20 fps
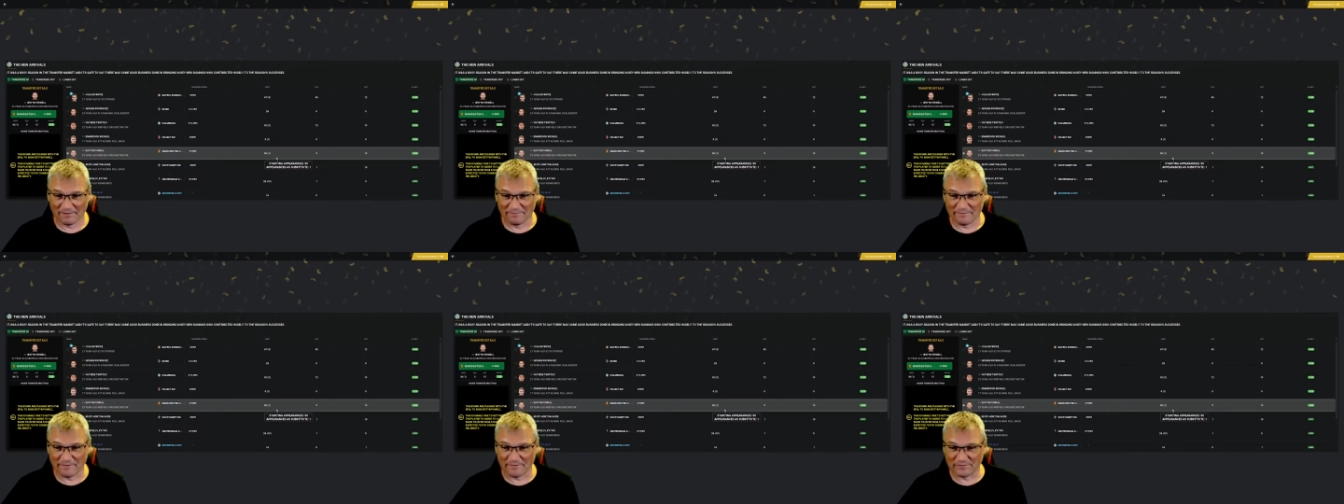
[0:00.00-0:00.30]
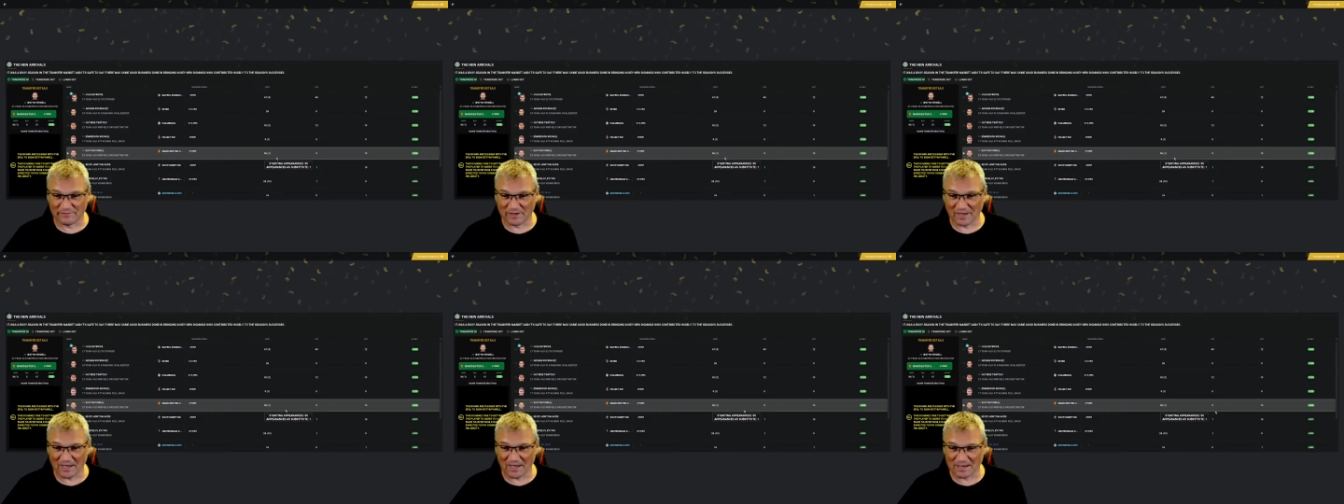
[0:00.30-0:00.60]

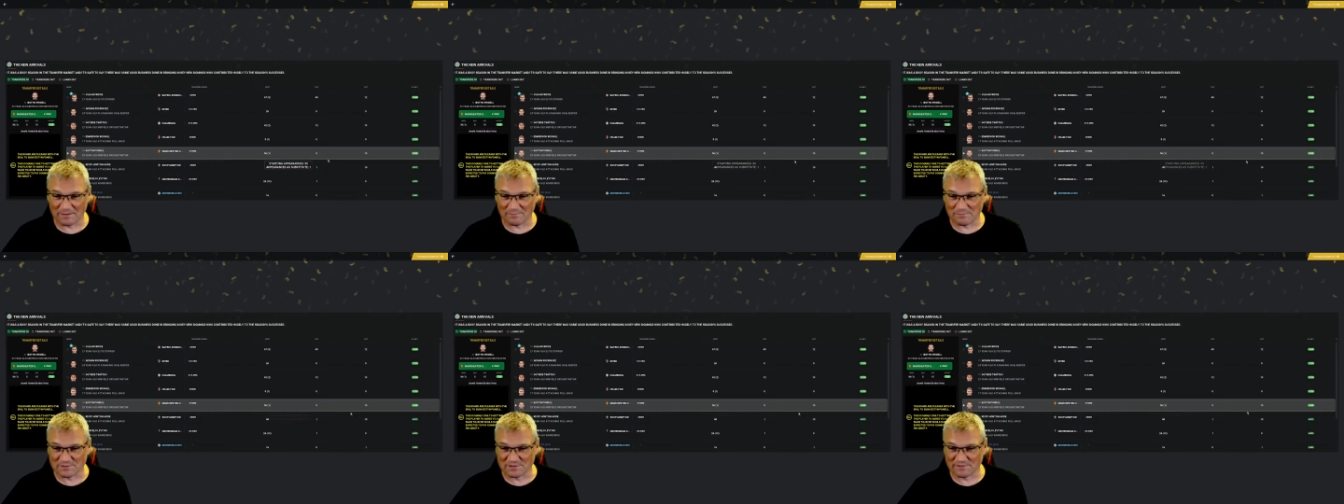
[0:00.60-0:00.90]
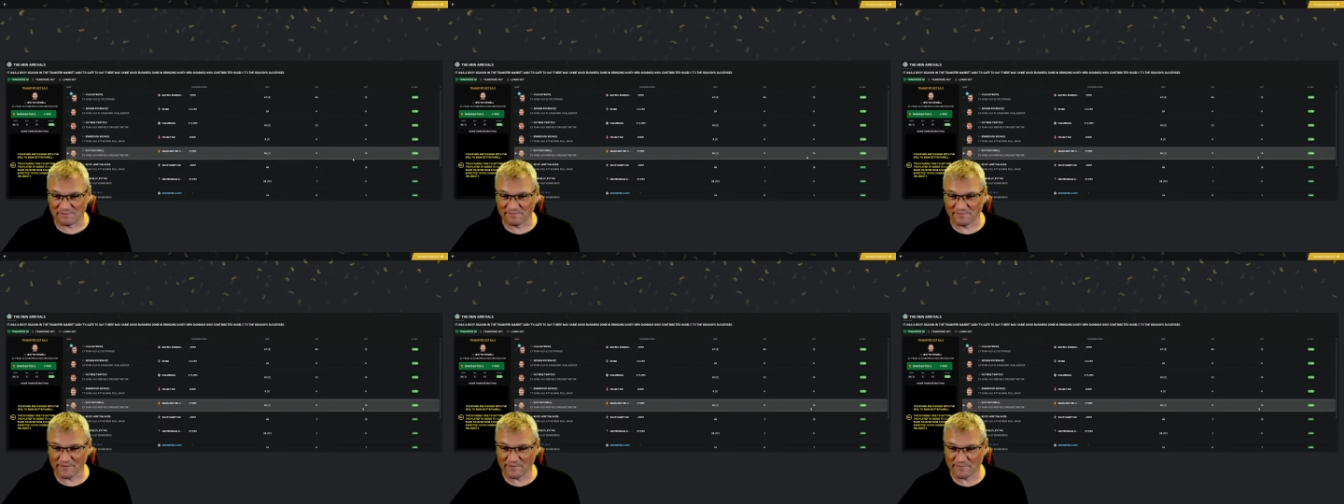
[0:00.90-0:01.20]
50
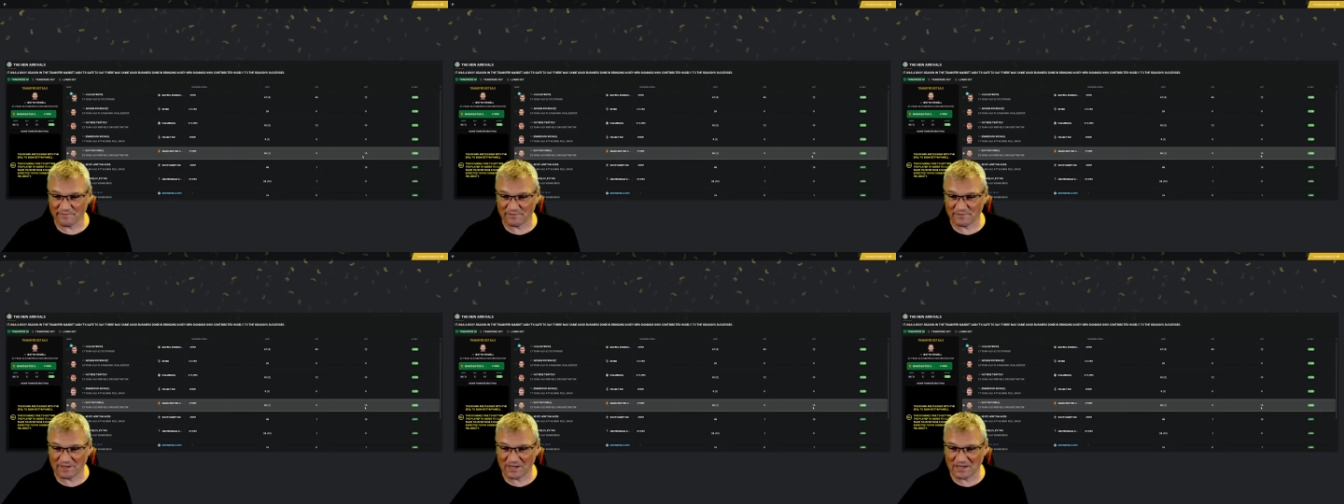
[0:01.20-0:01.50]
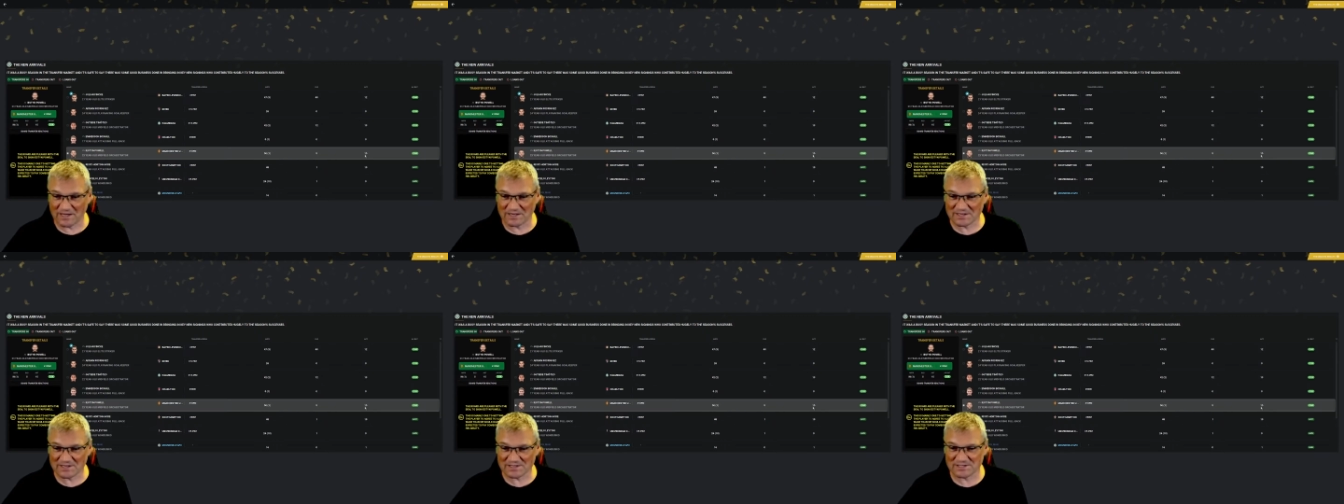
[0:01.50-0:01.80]
games,
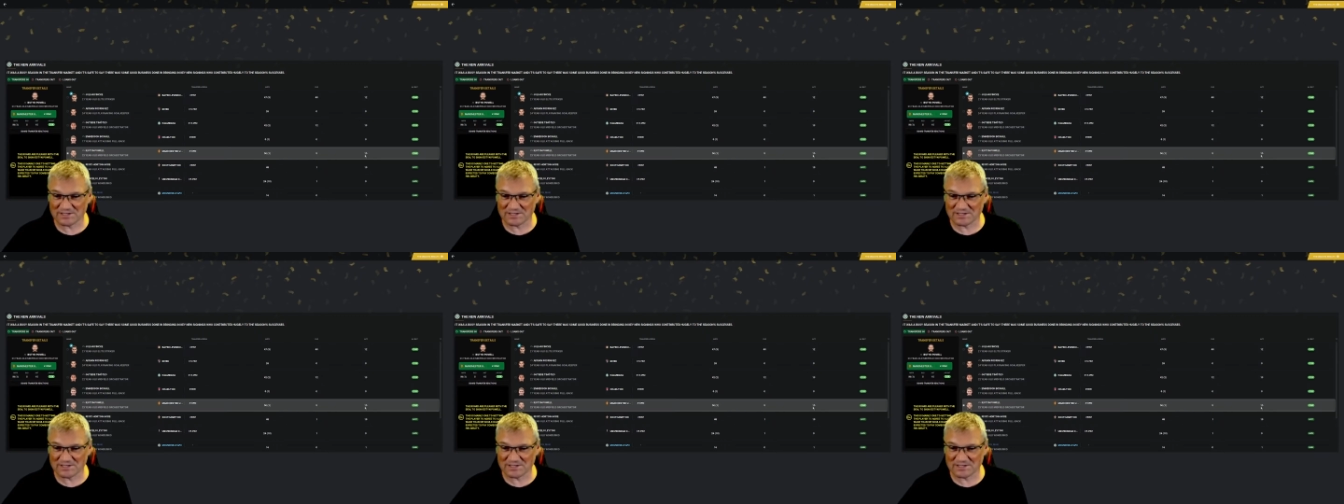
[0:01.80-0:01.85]
15